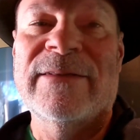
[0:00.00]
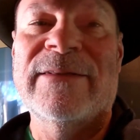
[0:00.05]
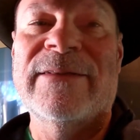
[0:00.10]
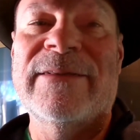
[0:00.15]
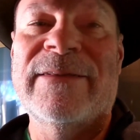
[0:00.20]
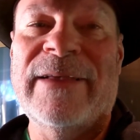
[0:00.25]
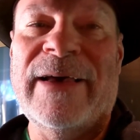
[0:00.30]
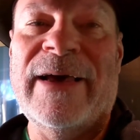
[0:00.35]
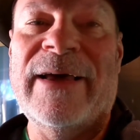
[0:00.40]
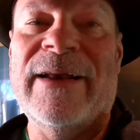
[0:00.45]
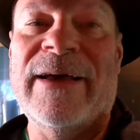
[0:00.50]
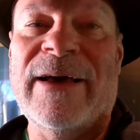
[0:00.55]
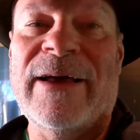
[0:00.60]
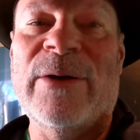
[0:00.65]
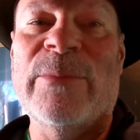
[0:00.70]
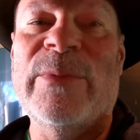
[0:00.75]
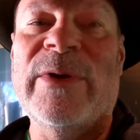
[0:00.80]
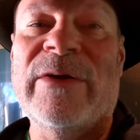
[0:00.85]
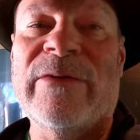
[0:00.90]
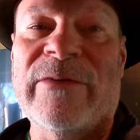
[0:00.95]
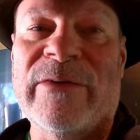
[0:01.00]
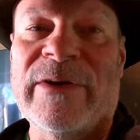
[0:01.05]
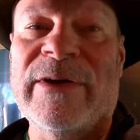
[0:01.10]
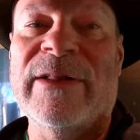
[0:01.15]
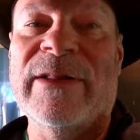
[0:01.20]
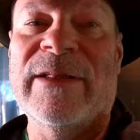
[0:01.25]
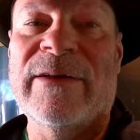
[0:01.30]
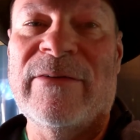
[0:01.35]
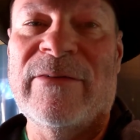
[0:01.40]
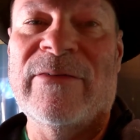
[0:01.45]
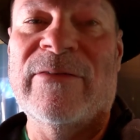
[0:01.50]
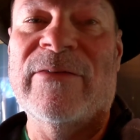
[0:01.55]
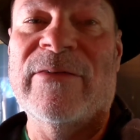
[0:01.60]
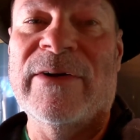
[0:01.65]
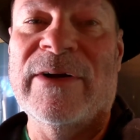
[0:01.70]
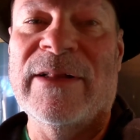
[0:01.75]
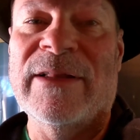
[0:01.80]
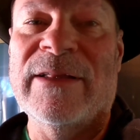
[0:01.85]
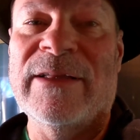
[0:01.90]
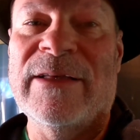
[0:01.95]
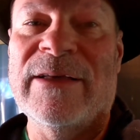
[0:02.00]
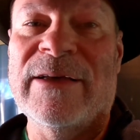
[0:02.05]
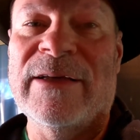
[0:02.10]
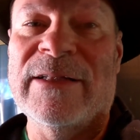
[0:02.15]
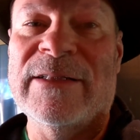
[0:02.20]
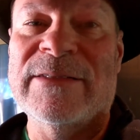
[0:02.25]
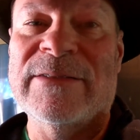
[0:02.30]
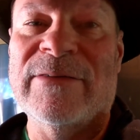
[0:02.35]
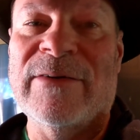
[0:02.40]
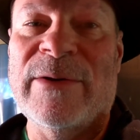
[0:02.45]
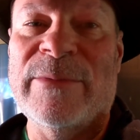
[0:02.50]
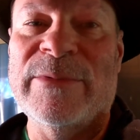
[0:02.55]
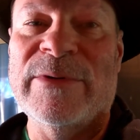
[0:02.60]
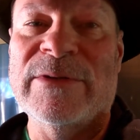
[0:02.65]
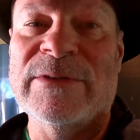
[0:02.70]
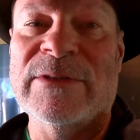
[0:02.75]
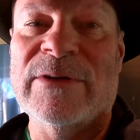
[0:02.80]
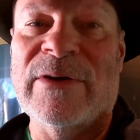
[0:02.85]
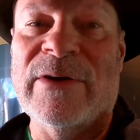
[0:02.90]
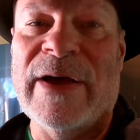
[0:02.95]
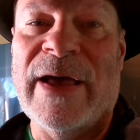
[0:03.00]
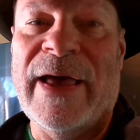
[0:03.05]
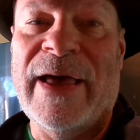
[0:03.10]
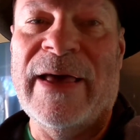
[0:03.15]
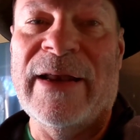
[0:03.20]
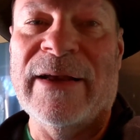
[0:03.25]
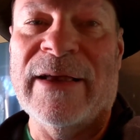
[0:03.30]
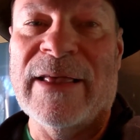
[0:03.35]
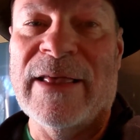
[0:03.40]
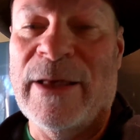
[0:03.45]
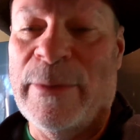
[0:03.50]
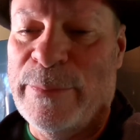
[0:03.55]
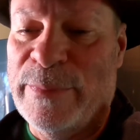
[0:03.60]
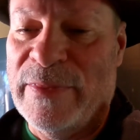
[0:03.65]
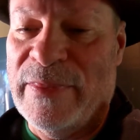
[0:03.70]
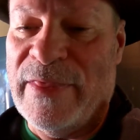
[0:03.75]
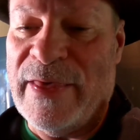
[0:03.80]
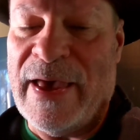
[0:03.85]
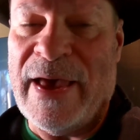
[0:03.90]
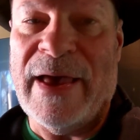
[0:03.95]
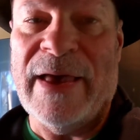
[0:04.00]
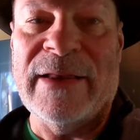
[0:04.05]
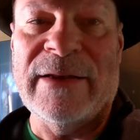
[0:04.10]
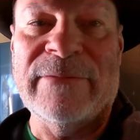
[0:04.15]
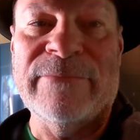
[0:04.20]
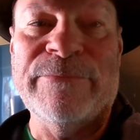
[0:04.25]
That ought to be really, really good, so I'm just gonna add a cup of that.